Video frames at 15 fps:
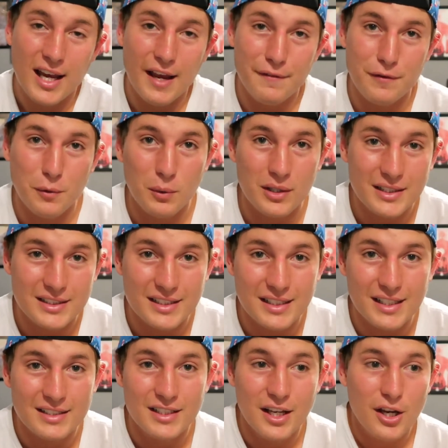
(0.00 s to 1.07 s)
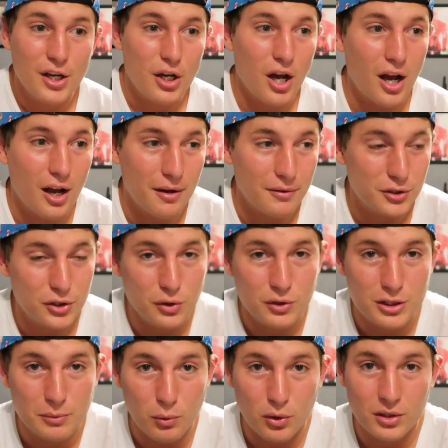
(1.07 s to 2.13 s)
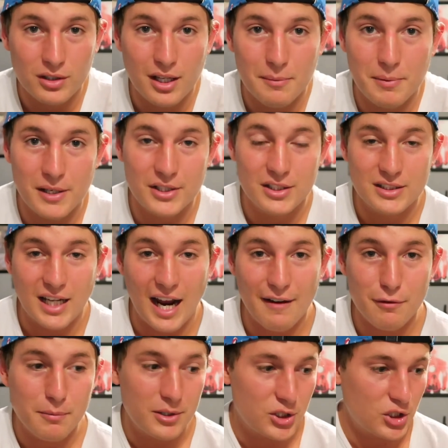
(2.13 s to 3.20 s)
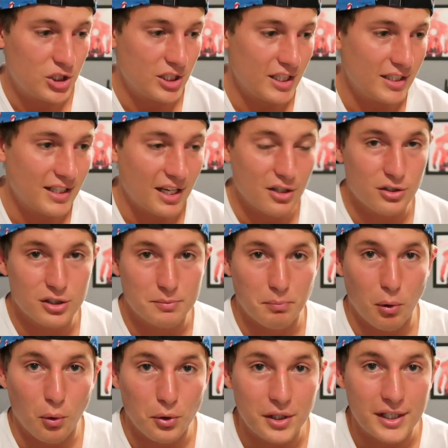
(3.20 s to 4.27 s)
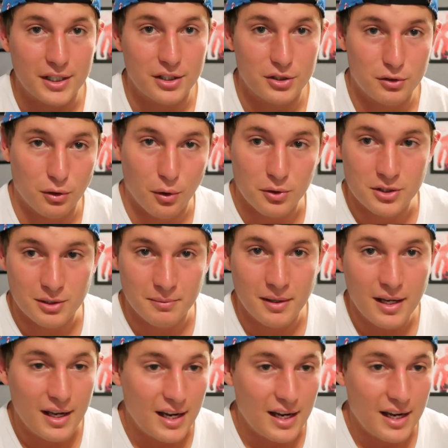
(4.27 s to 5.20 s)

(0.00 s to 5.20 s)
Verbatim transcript: If you want to see us uh, shoot some more clay pigeons, I have a machine that you just pull it and it throws them.